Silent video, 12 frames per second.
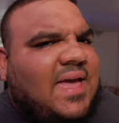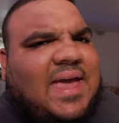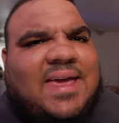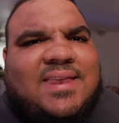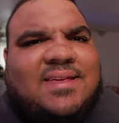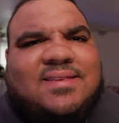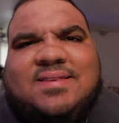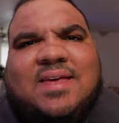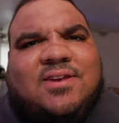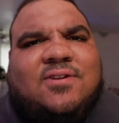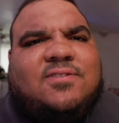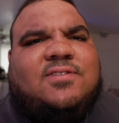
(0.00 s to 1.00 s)
80
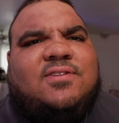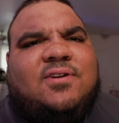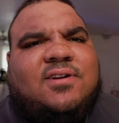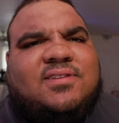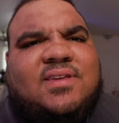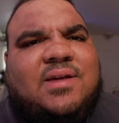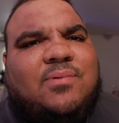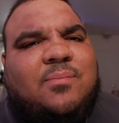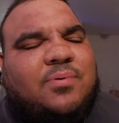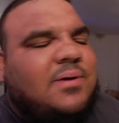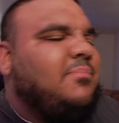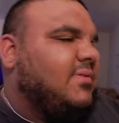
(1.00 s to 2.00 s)
senators in New York City at one
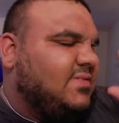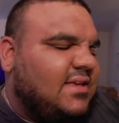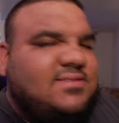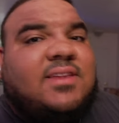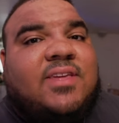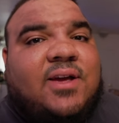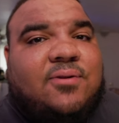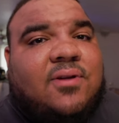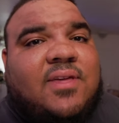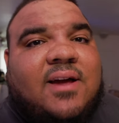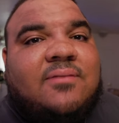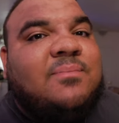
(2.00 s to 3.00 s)
point, but that's neither here nor
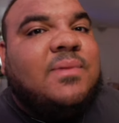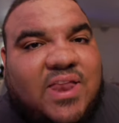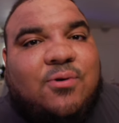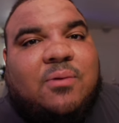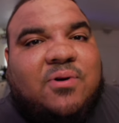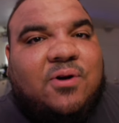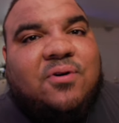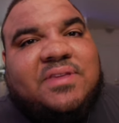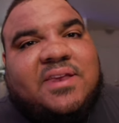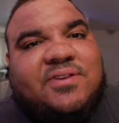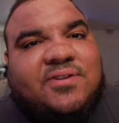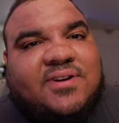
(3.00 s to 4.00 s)
there. Anyway, we're going
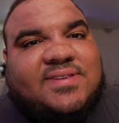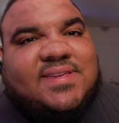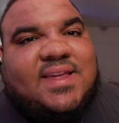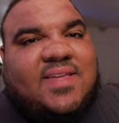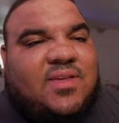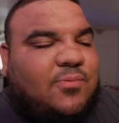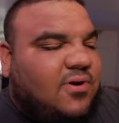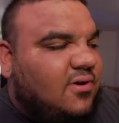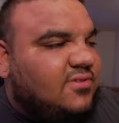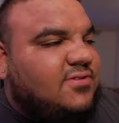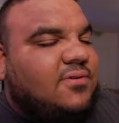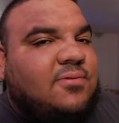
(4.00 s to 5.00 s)
down to New York City, and then we're
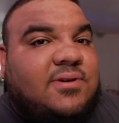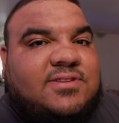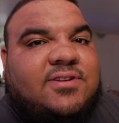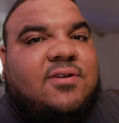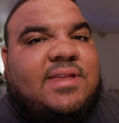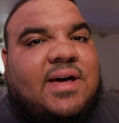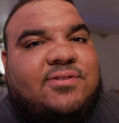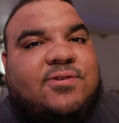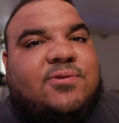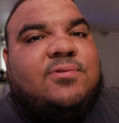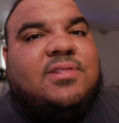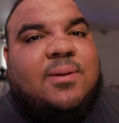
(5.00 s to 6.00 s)
also going to go down
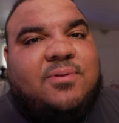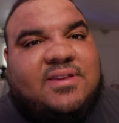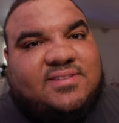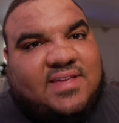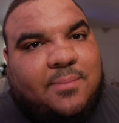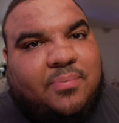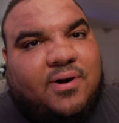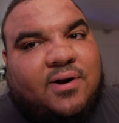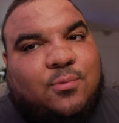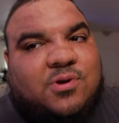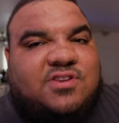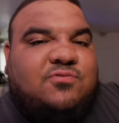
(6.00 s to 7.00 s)
to Liberty State
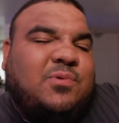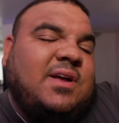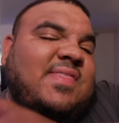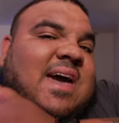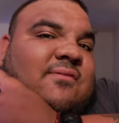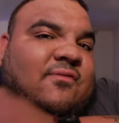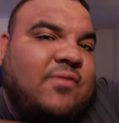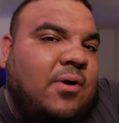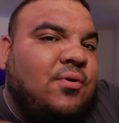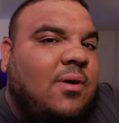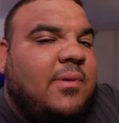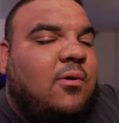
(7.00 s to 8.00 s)
Park, which is where that
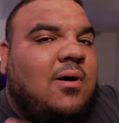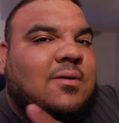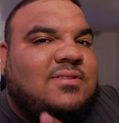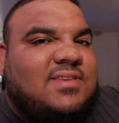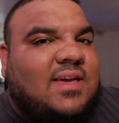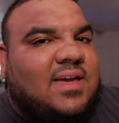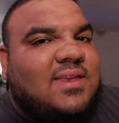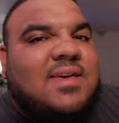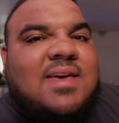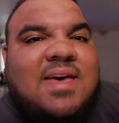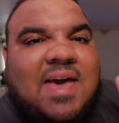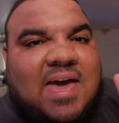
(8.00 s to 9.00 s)
photo on my wall was taken,
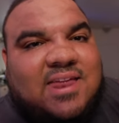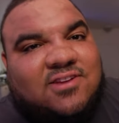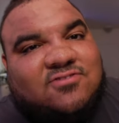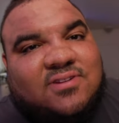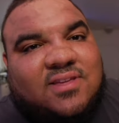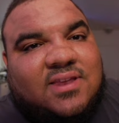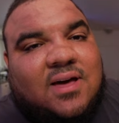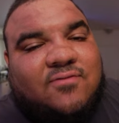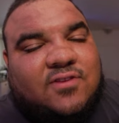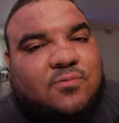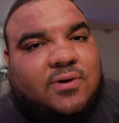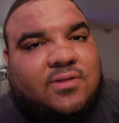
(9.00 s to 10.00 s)
and interestingly enough,
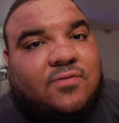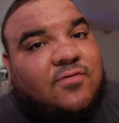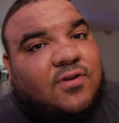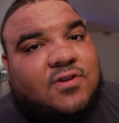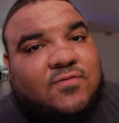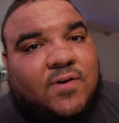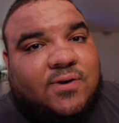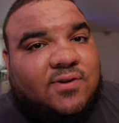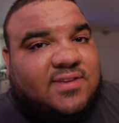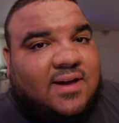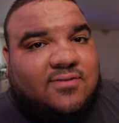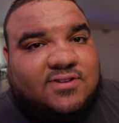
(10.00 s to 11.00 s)
is one of the first
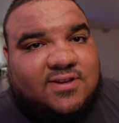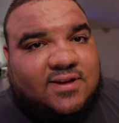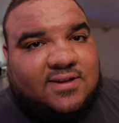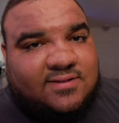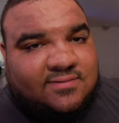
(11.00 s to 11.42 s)
photos I ever took